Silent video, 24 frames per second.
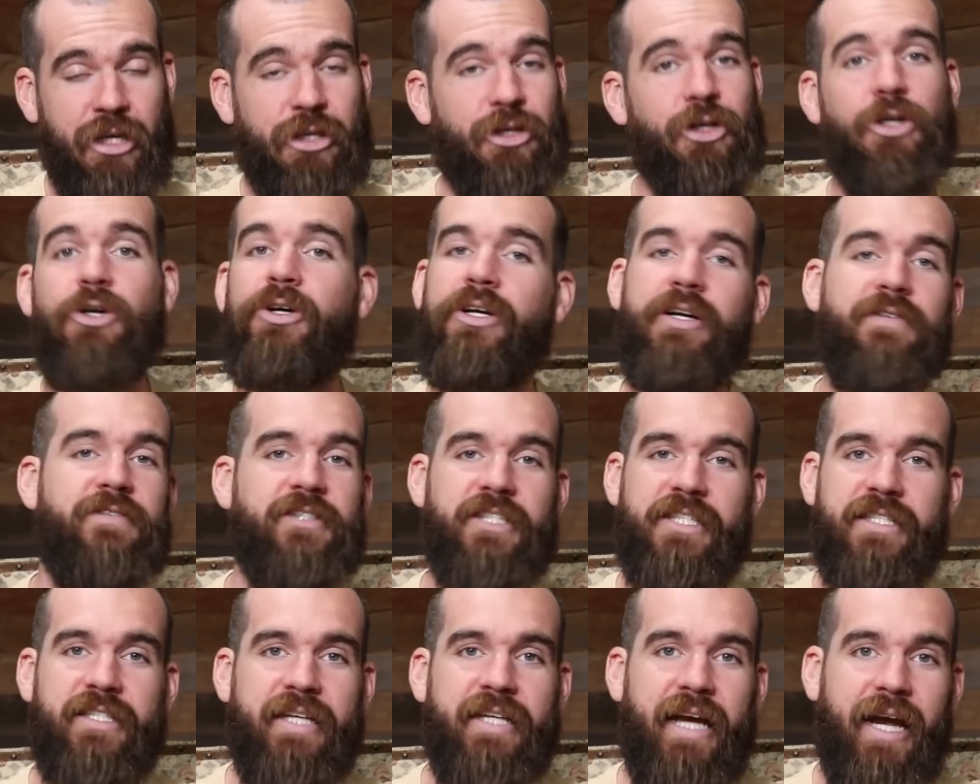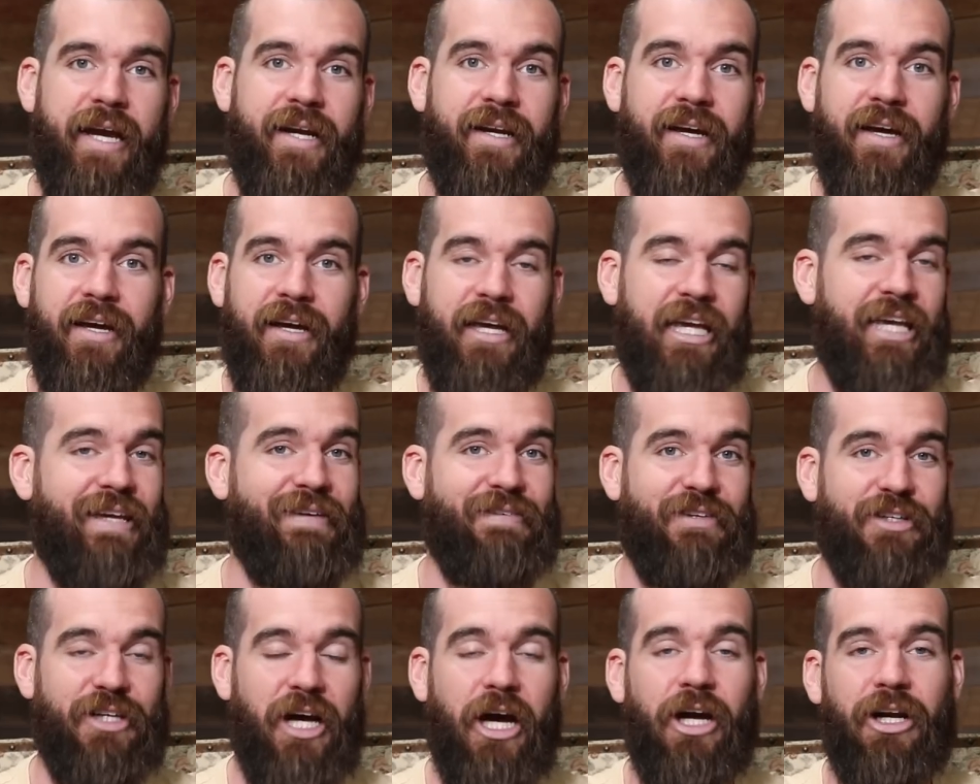You could have just said,
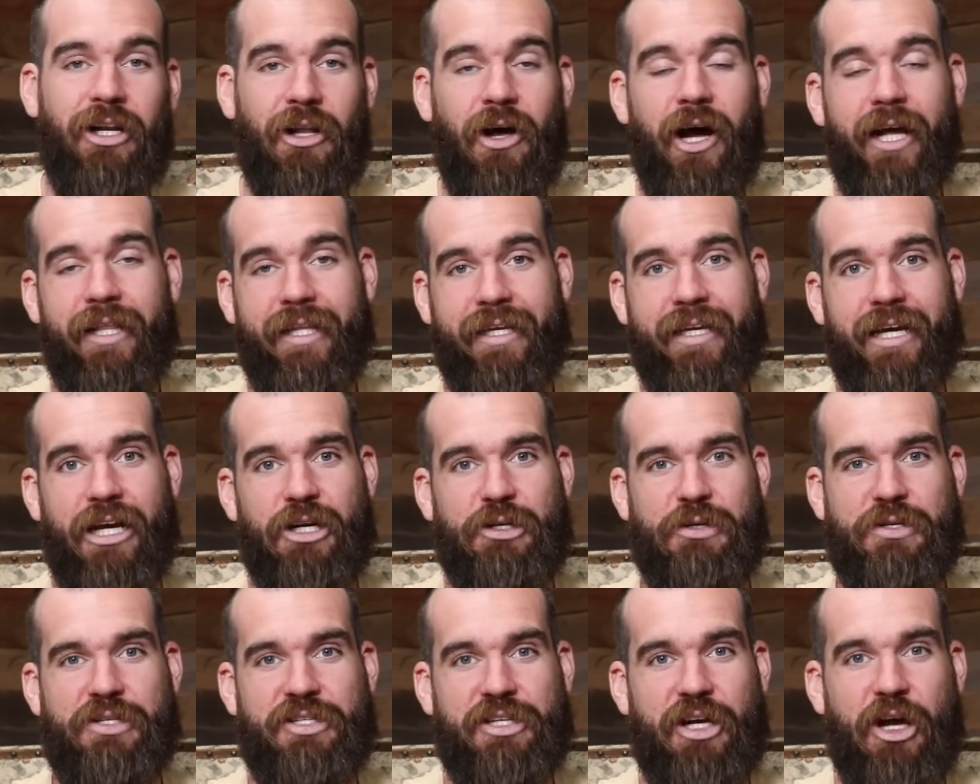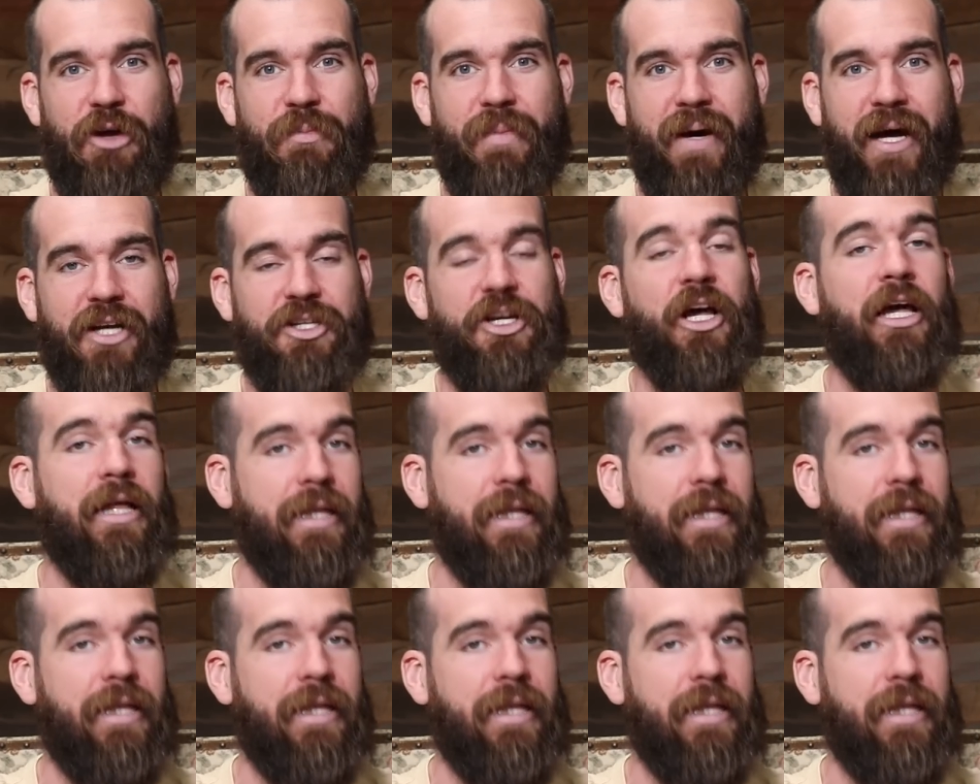if you don't like the country so much,